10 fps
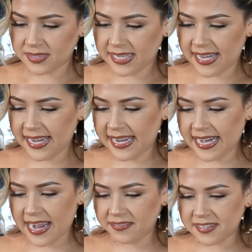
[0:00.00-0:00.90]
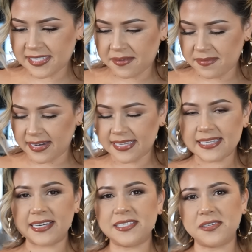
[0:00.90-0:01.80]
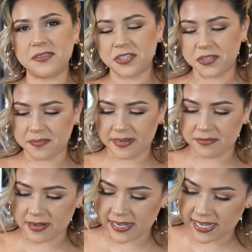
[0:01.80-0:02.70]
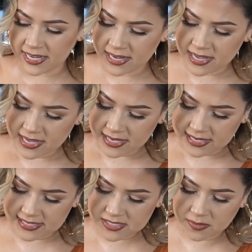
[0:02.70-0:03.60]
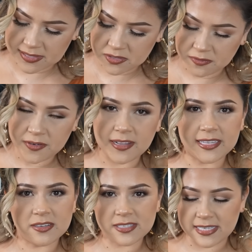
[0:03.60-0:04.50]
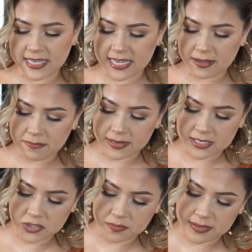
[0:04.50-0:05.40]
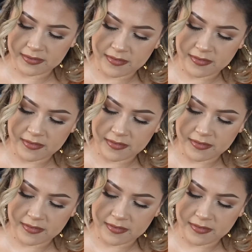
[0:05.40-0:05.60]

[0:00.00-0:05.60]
Okay, and after 10 minutes our dough should be ready. It's going to feel a little sticky, but it should be